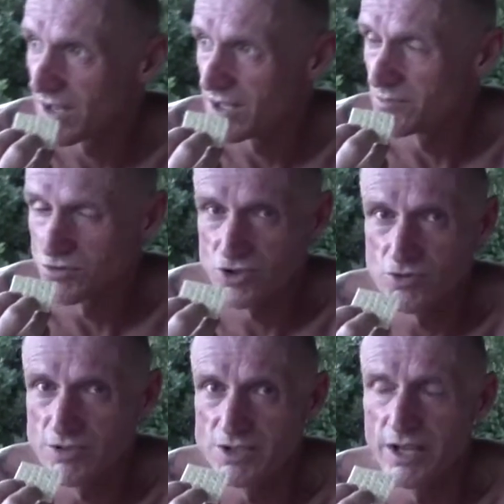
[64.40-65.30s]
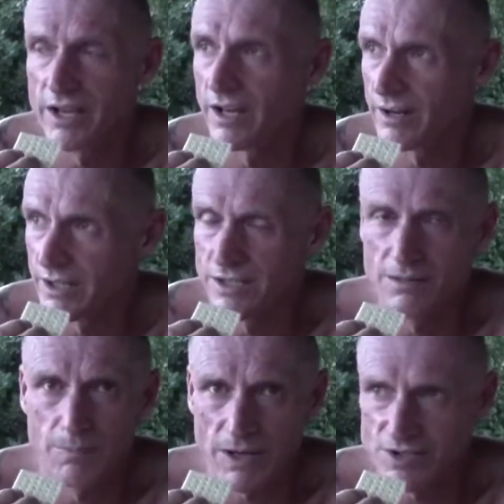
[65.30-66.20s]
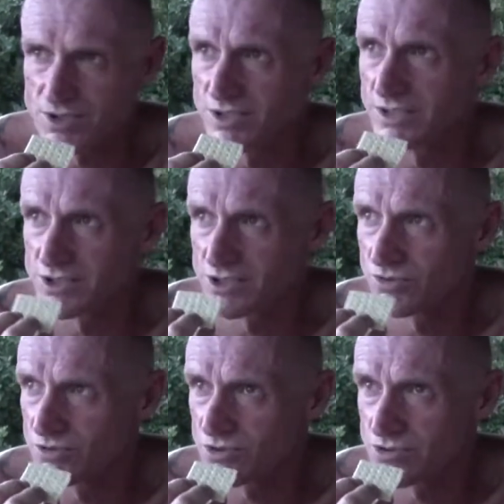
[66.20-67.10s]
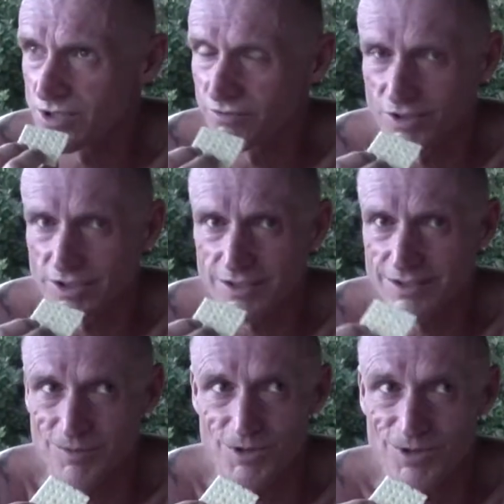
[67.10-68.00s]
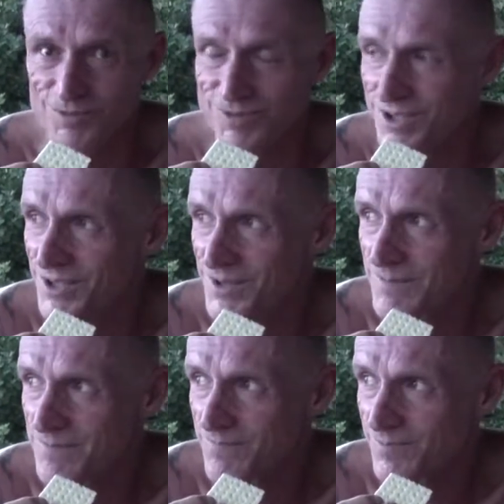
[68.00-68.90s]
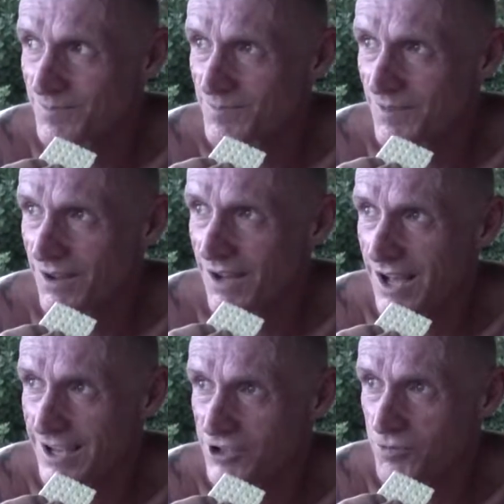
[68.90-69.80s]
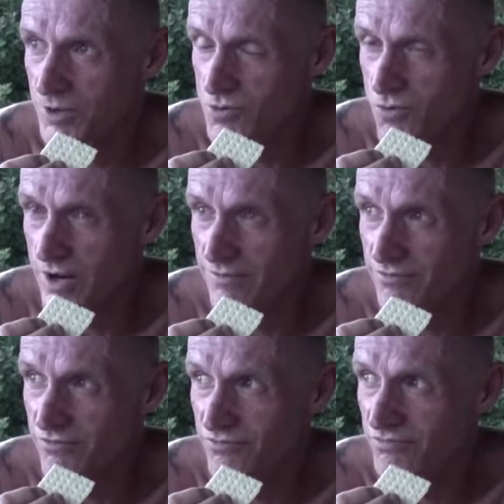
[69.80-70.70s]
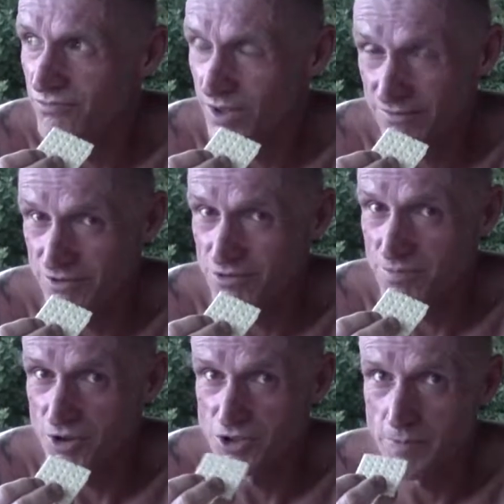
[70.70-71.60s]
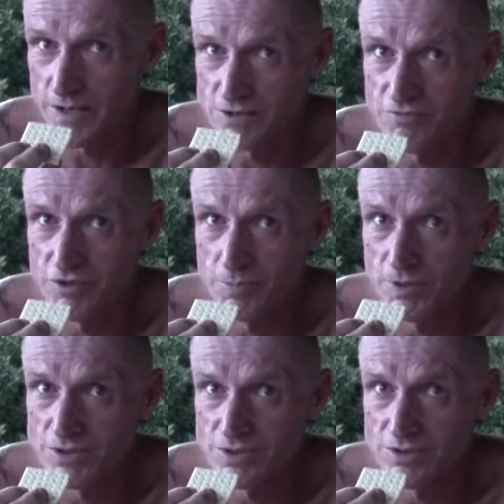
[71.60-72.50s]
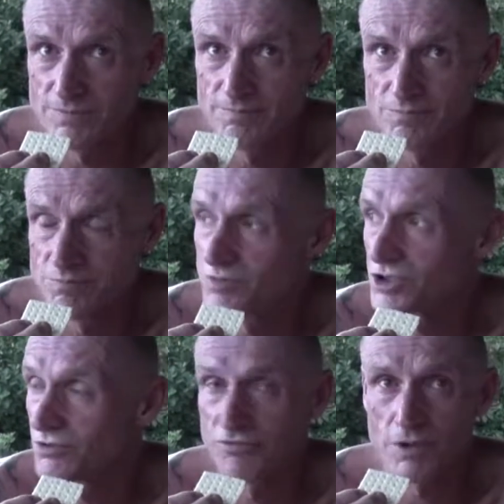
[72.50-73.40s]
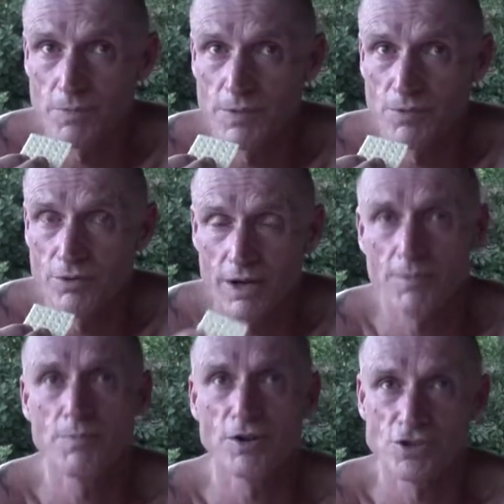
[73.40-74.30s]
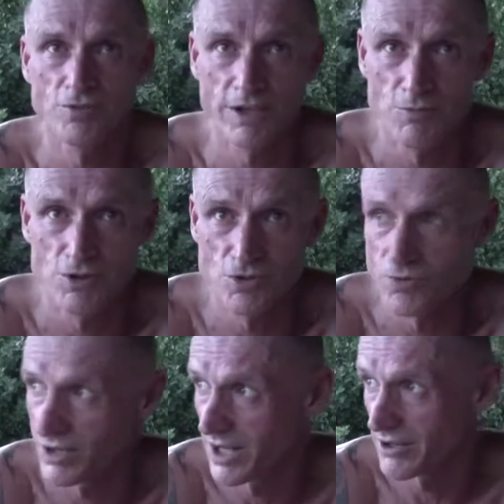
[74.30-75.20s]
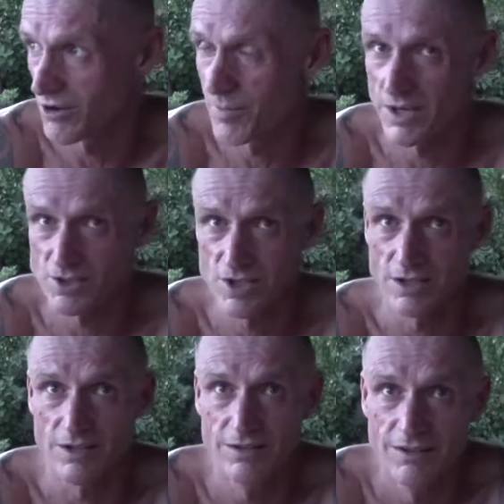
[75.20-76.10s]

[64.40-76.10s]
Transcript: animals squeezed out, eating plastics and all sorts of stuff. Like, you know, we're in arguably one of the remotest parts of Philippines. Still full of people. How many boats do you reckon we saw today go past here?